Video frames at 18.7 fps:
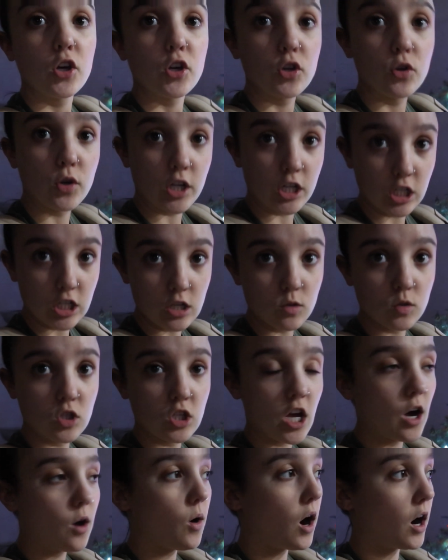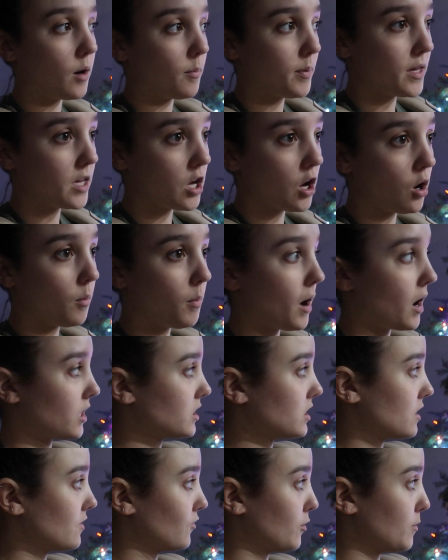you can do so. Our P.O.
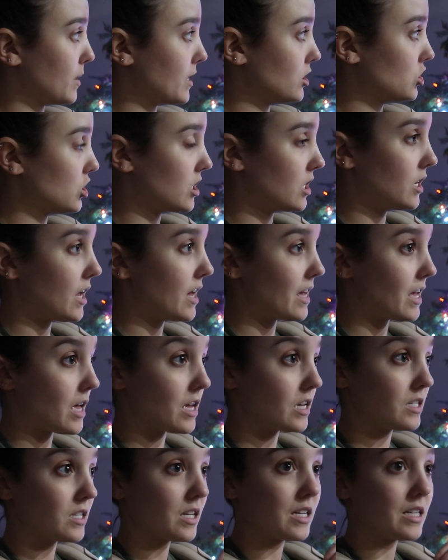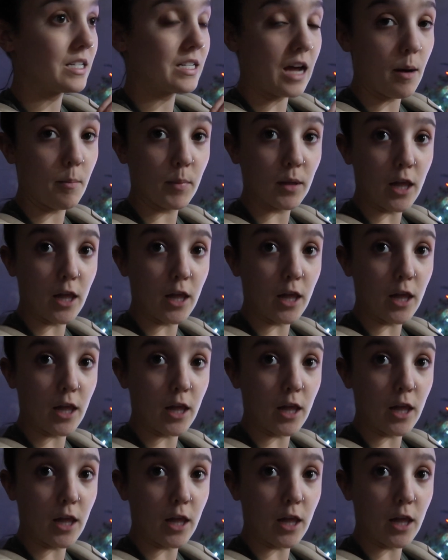box information is down